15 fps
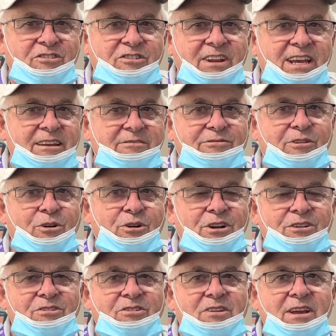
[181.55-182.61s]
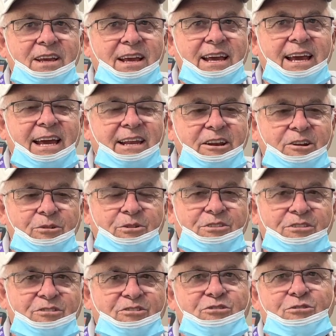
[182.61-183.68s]
staying focused had to do with
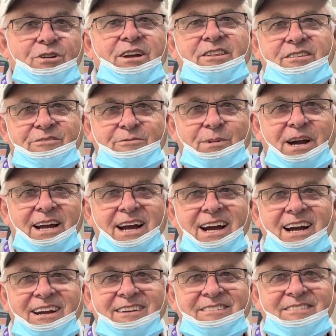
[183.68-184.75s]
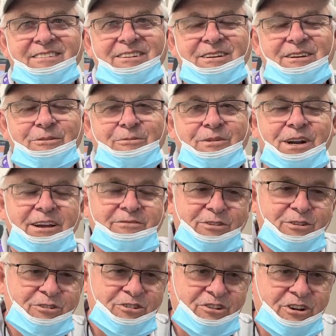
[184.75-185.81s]
the strength of my eyes. When I
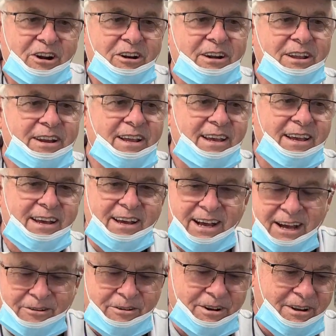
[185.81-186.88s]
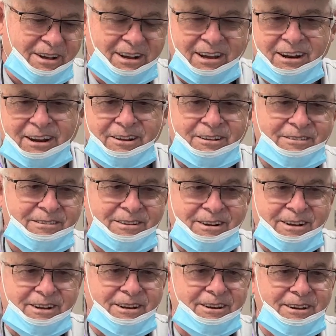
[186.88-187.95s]
first started, I would look on
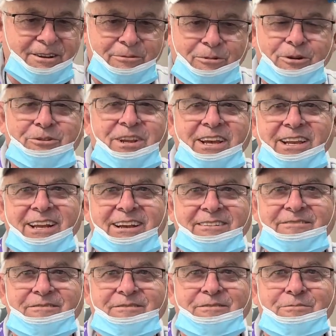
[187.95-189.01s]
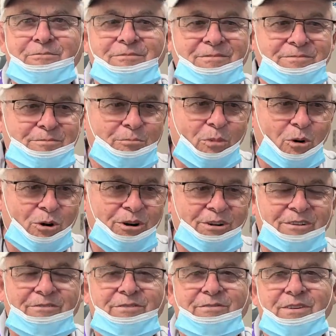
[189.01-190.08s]
a rotating
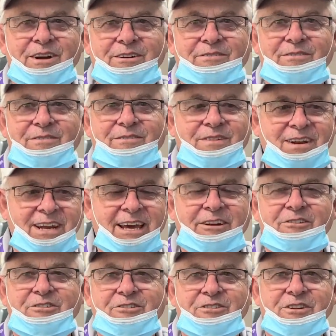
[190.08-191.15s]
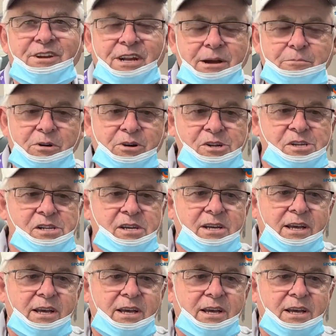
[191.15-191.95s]
board of letters and numbers,